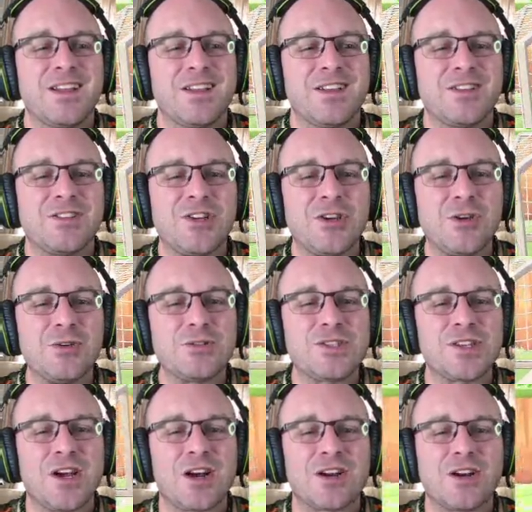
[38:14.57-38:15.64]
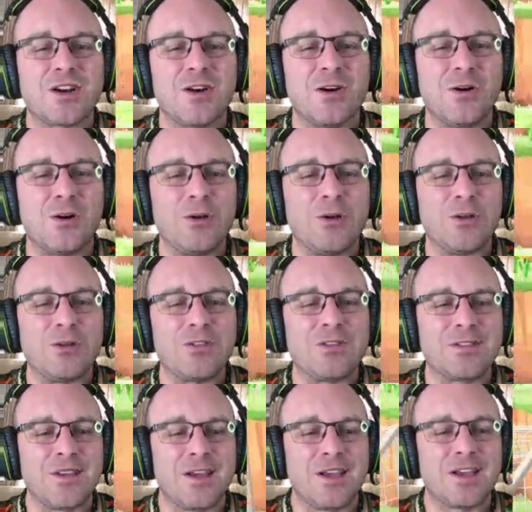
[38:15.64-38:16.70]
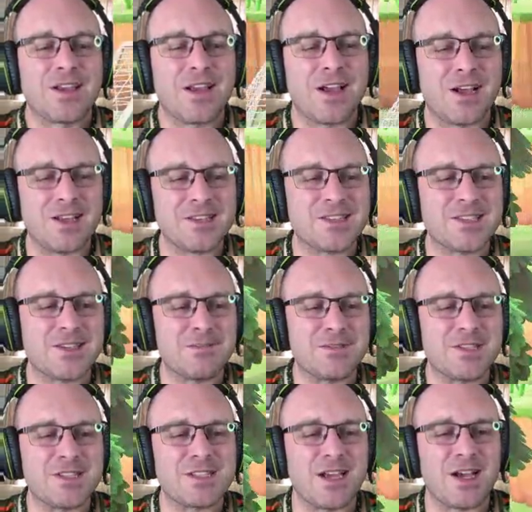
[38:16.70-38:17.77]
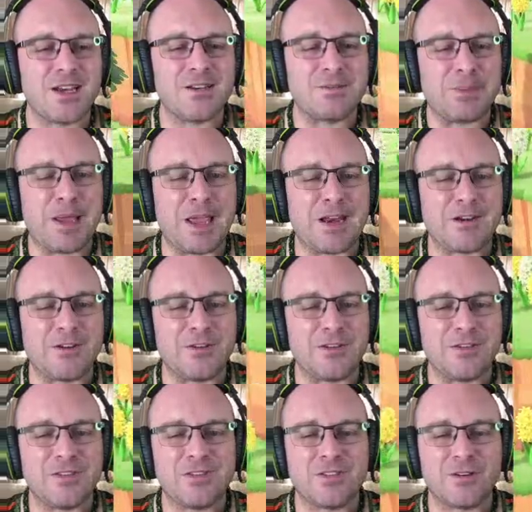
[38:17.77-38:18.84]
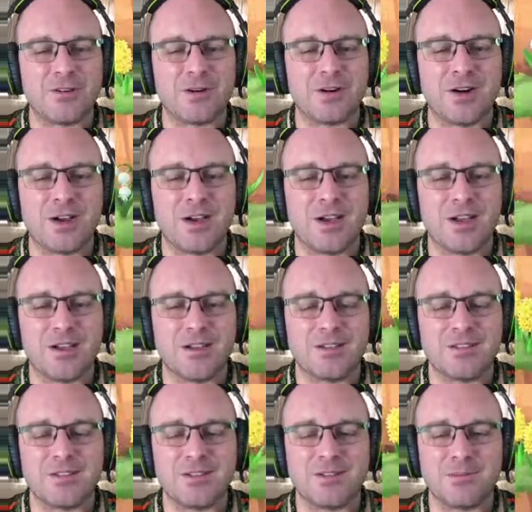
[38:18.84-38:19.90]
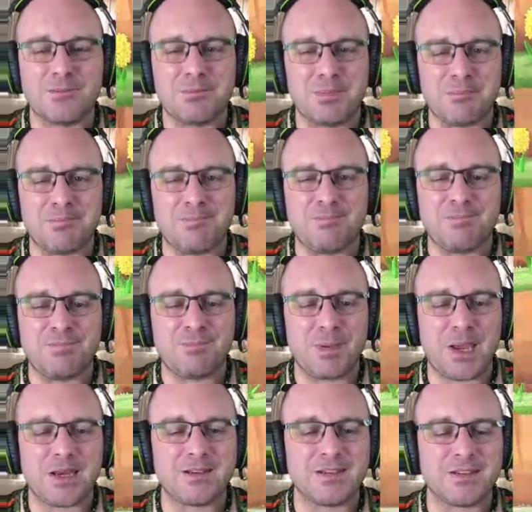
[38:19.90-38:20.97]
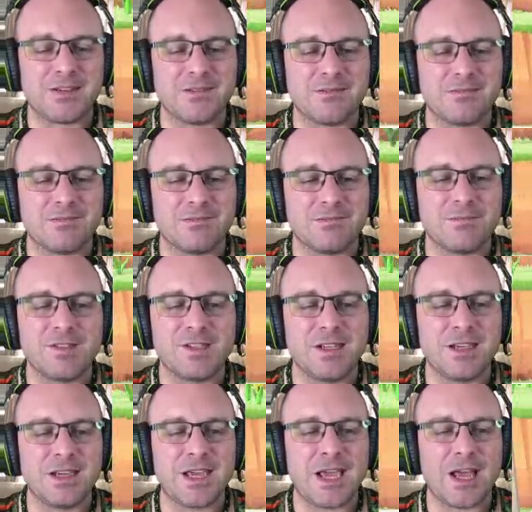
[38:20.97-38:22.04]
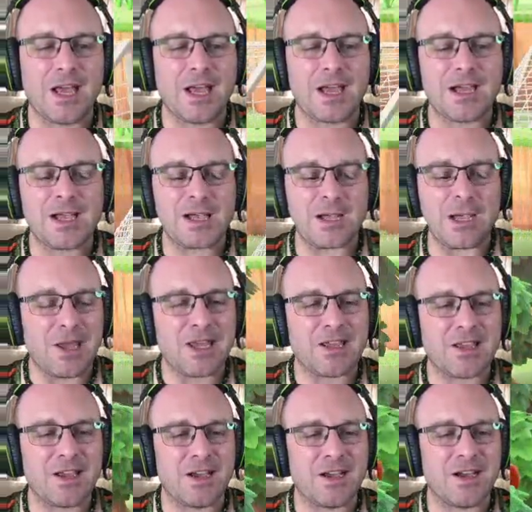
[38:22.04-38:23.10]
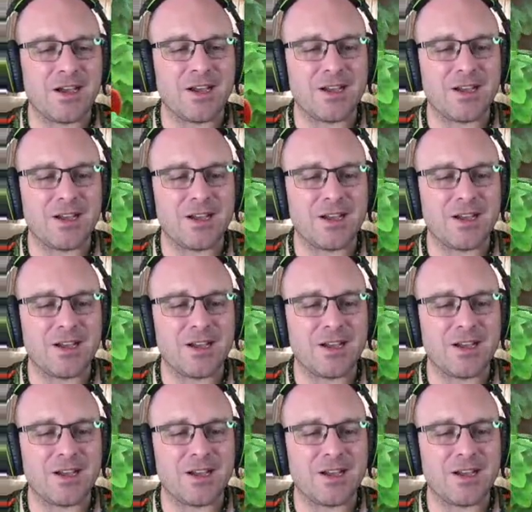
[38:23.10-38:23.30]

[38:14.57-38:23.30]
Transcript: Two soccer goals, custom designed panels, or uh, little painted decals to make uh,